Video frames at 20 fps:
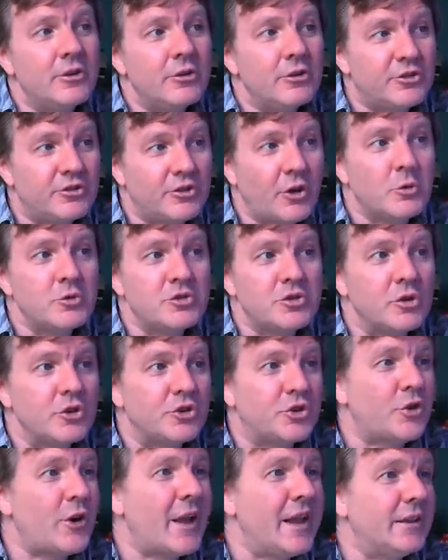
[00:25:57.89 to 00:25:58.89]
social
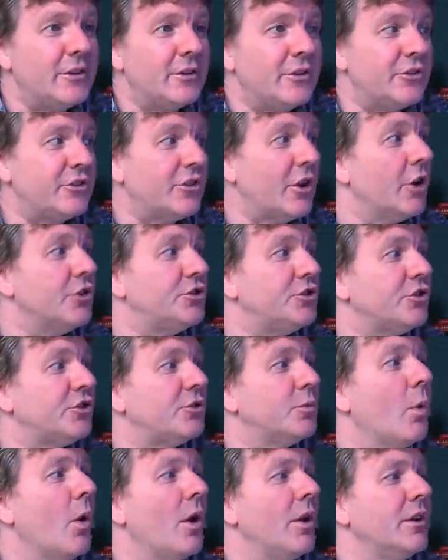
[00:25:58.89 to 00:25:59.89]
trends are
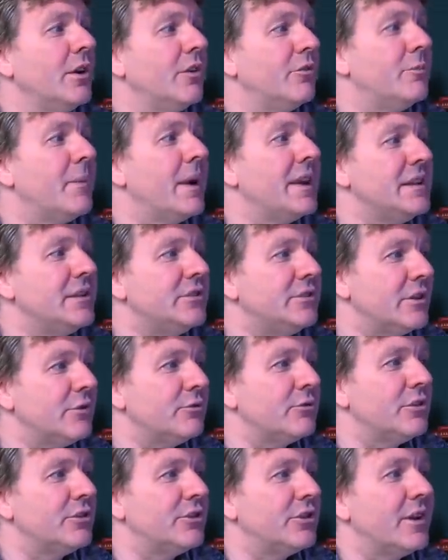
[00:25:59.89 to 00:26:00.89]
just one of many
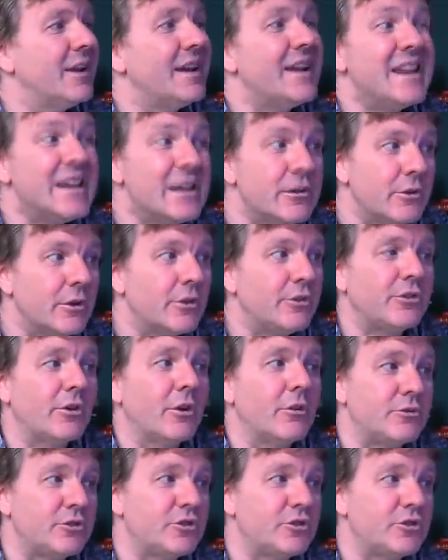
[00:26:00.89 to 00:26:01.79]
different eras of